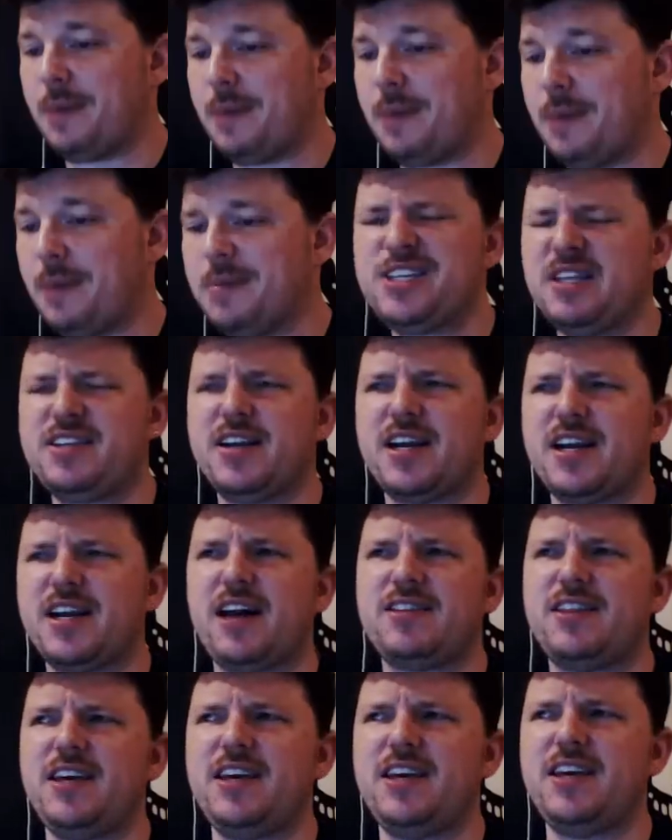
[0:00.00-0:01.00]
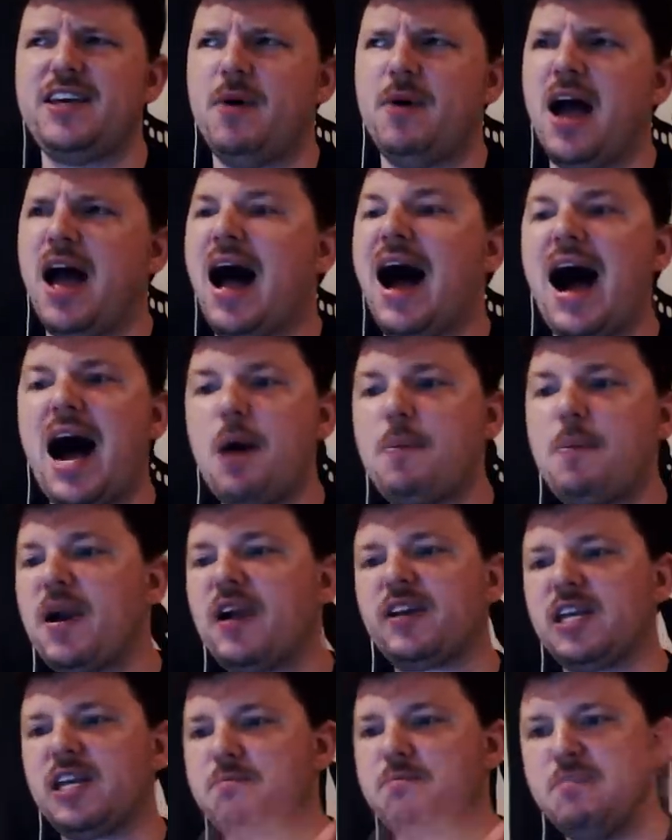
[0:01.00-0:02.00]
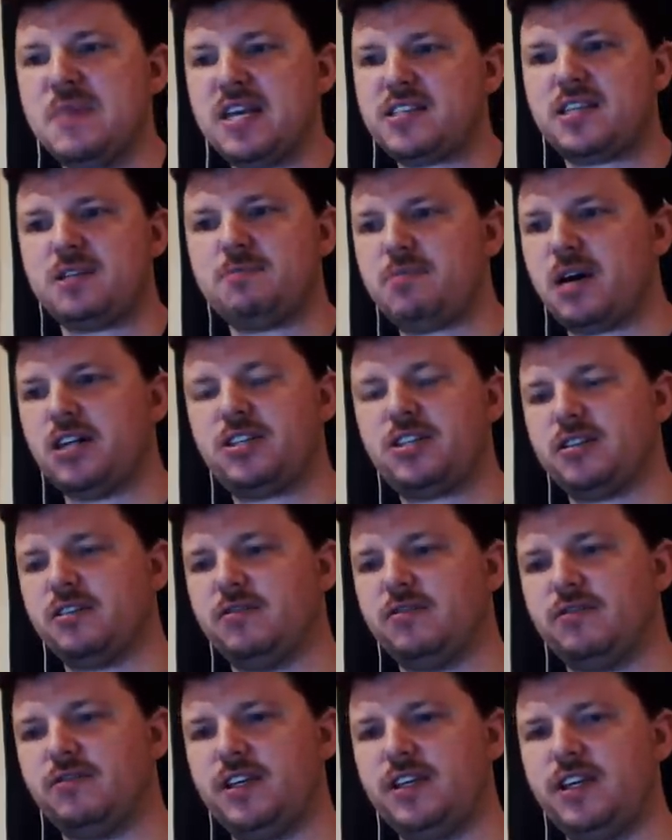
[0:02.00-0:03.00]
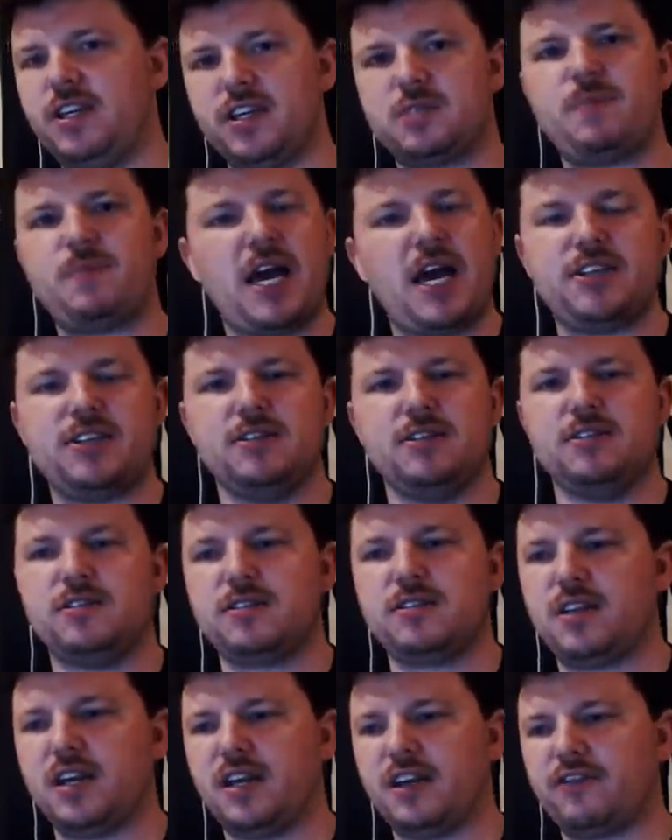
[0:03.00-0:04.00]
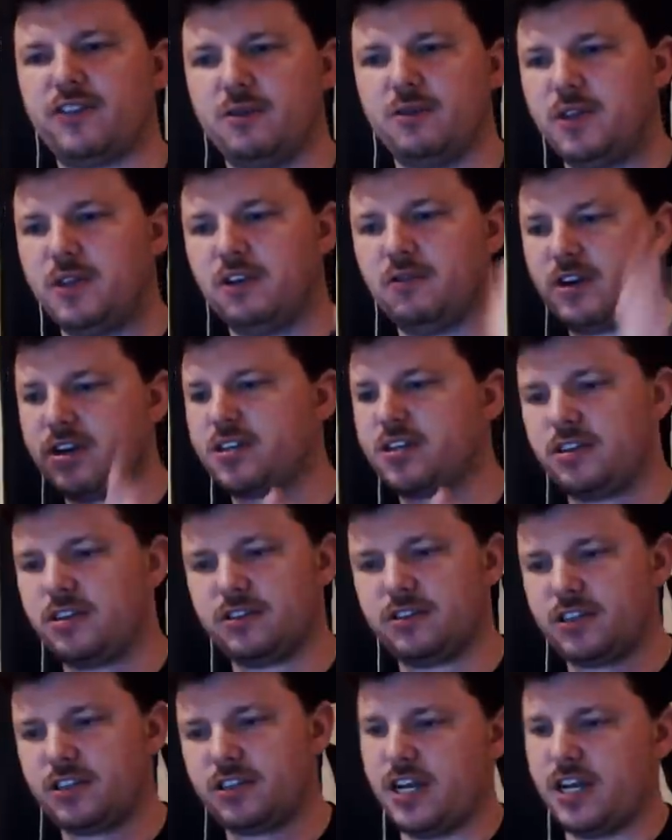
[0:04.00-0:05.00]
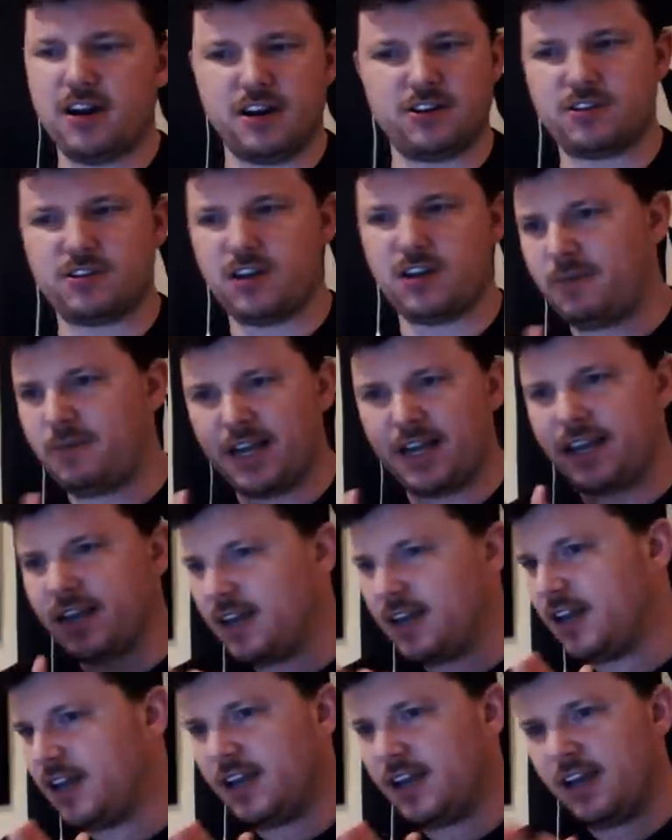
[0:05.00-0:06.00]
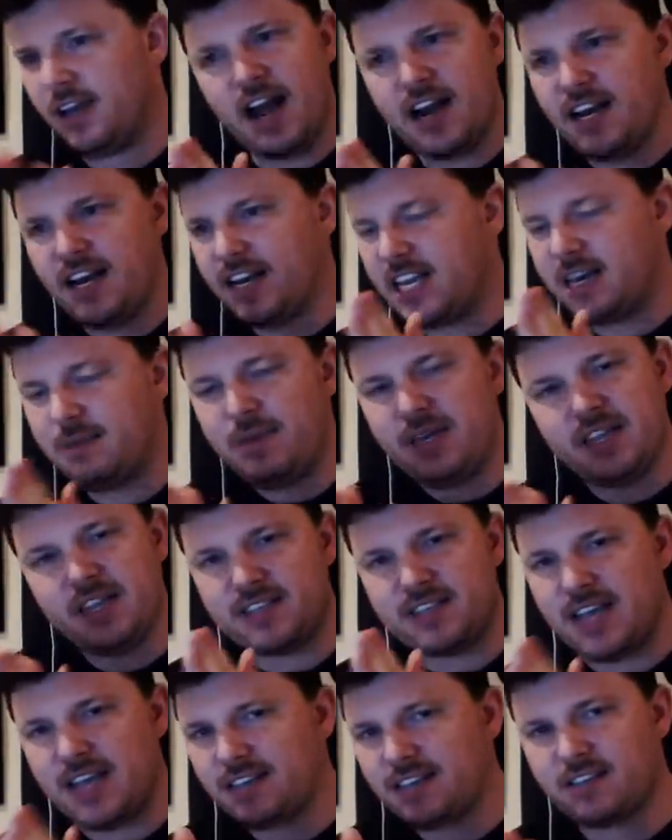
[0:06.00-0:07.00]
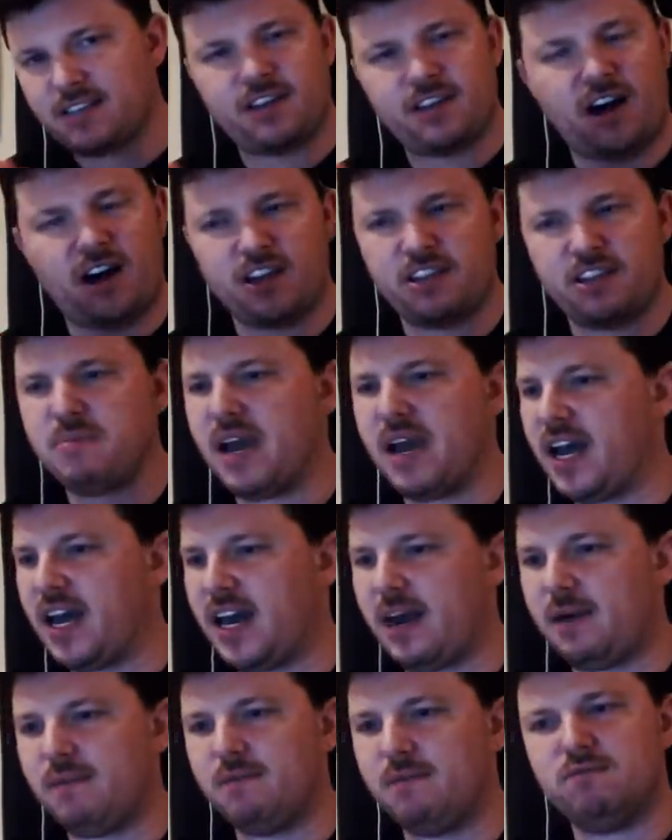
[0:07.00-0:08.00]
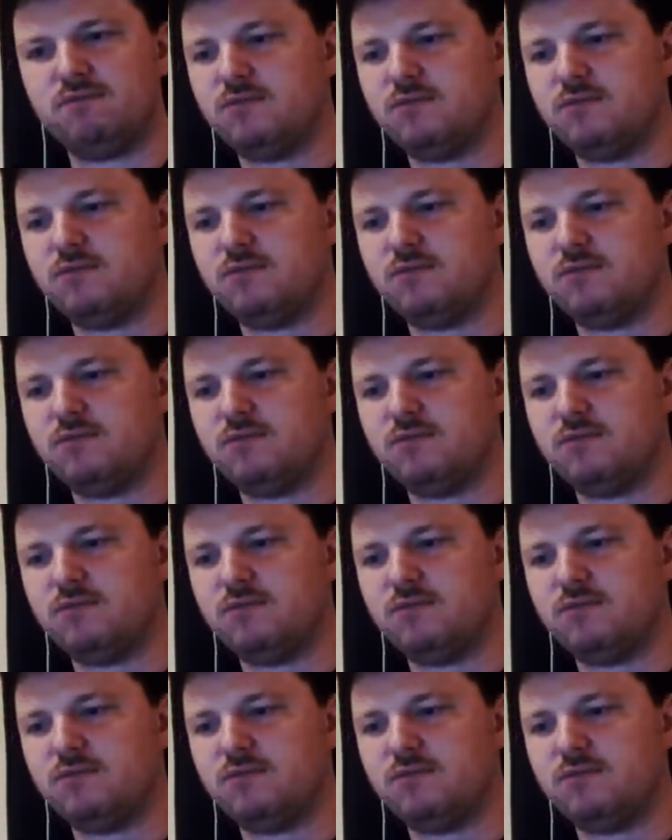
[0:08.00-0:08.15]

mean, check out the. I apparently missed a bunch of the expansions, like from the original to here, and so I'm like, I need to get me this Azathoth, man.